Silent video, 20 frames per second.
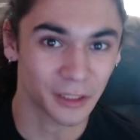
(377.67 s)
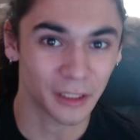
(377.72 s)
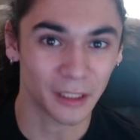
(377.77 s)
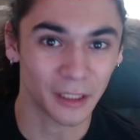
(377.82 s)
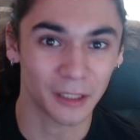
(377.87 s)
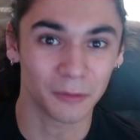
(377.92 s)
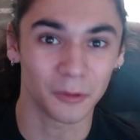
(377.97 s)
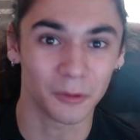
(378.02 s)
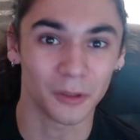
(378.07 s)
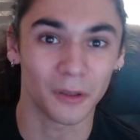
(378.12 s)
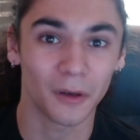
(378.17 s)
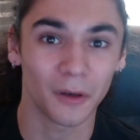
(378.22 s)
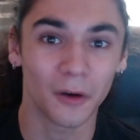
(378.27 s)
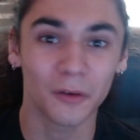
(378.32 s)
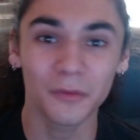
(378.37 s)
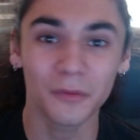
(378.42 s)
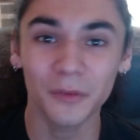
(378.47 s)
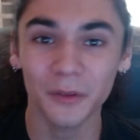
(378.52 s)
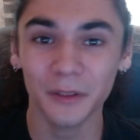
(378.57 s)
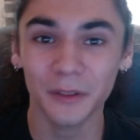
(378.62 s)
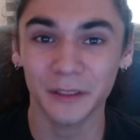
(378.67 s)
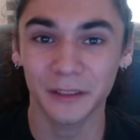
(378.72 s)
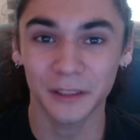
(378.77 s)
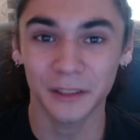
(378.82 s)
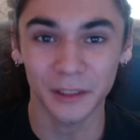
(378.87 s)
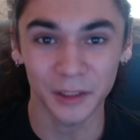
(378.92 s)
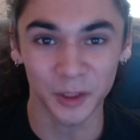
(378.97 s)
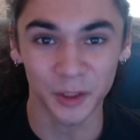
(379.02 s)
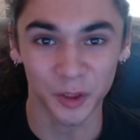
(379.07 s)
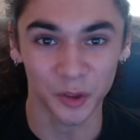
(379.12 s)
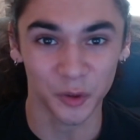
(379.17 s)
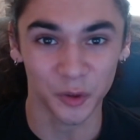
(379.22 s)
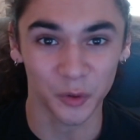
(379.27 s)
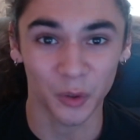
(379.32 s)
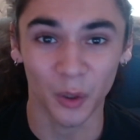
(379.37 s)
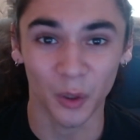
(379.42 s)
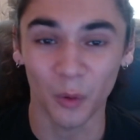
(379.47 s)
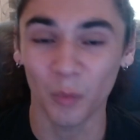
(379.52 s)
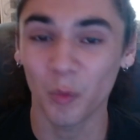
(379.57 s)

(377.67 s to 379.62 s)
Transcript: and I will hopefully see you